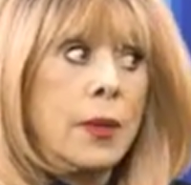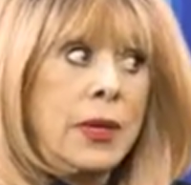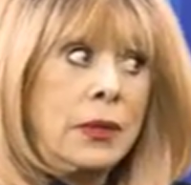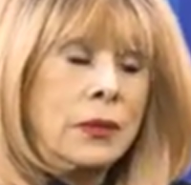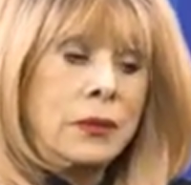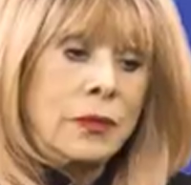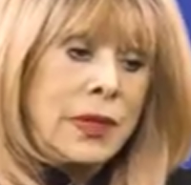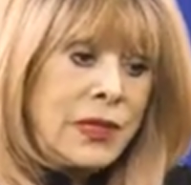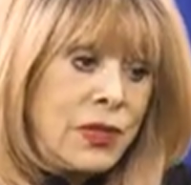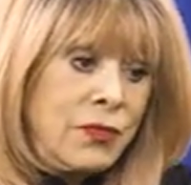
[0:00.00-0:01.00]
I mean,
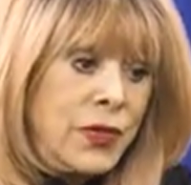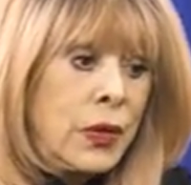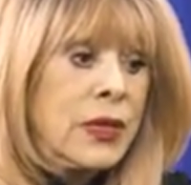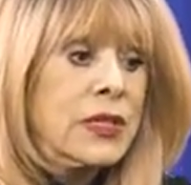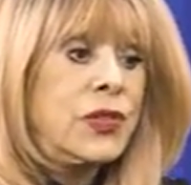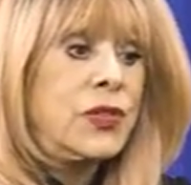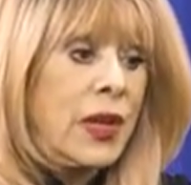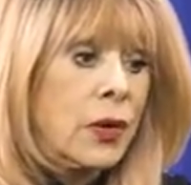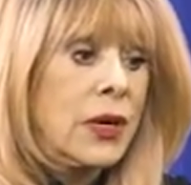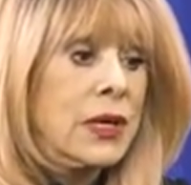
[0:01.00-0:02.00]
there's some very
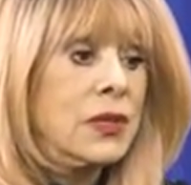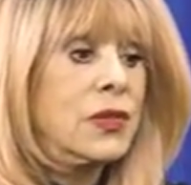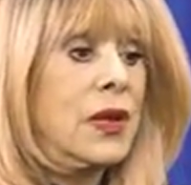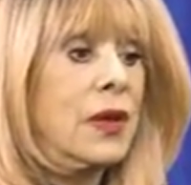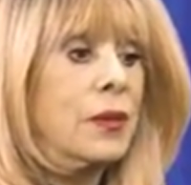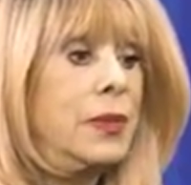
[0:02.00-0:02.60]
serious